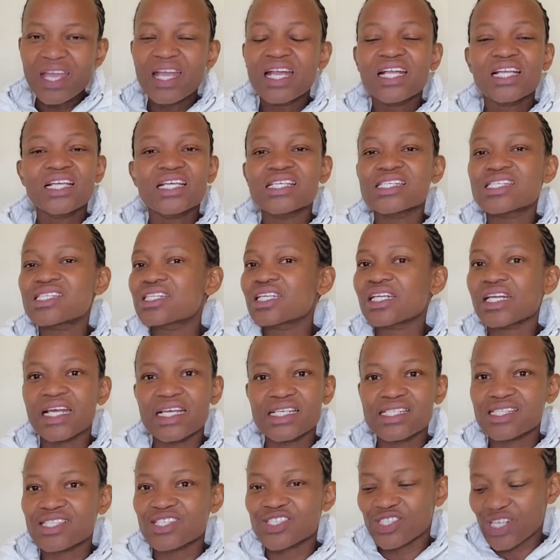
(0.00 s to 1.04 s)
Get
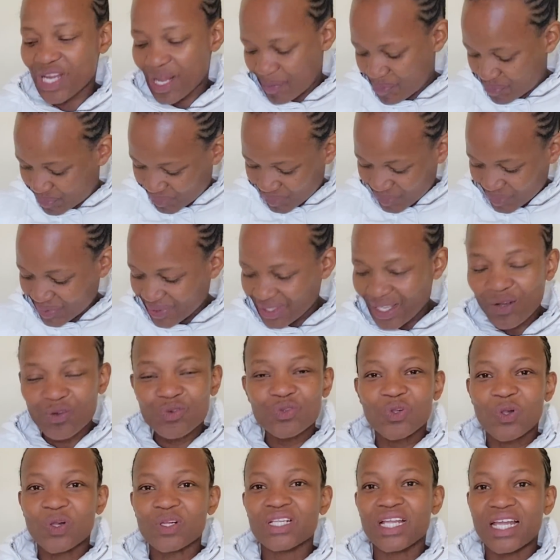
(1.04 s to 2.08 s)
stressed, shame. Don't
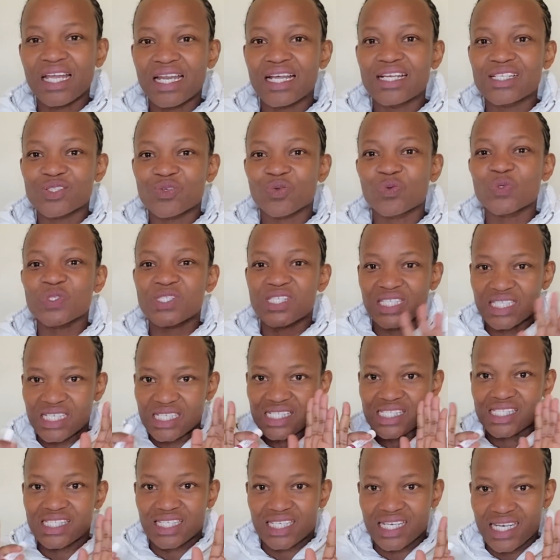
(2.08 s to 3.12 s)
cook while you're watching. Get
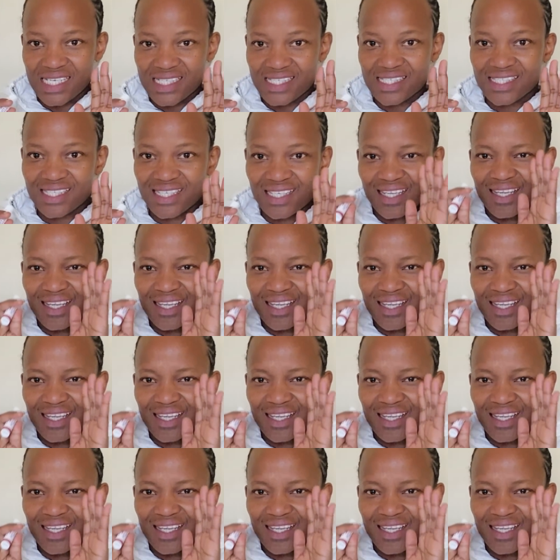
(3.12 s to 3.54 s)
stressed.